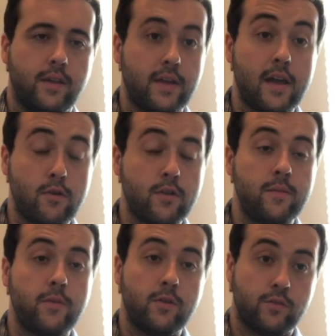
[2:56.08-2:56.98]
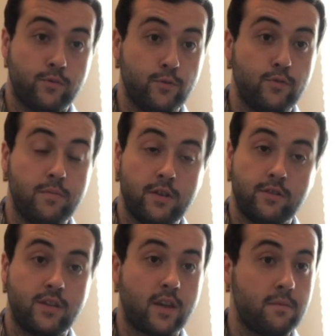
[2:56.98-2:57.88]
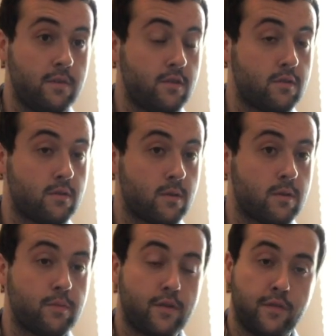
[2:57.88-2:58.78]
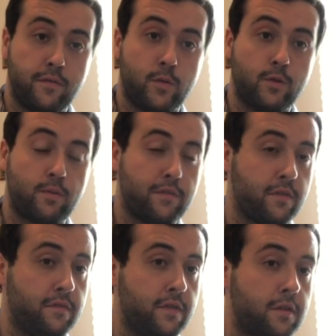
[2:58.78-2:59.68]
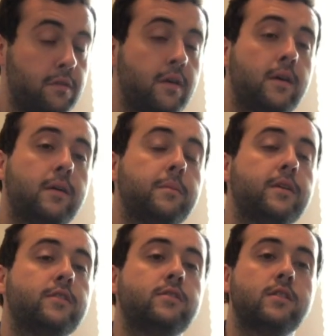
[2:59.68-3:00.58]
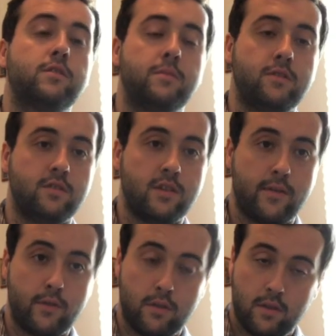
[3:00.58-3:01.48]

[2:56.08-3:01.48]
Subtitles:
the Ionian mode is root, major 2nd, major 3rd, perfect 4th, perfect 5th, major 6th, major 7th,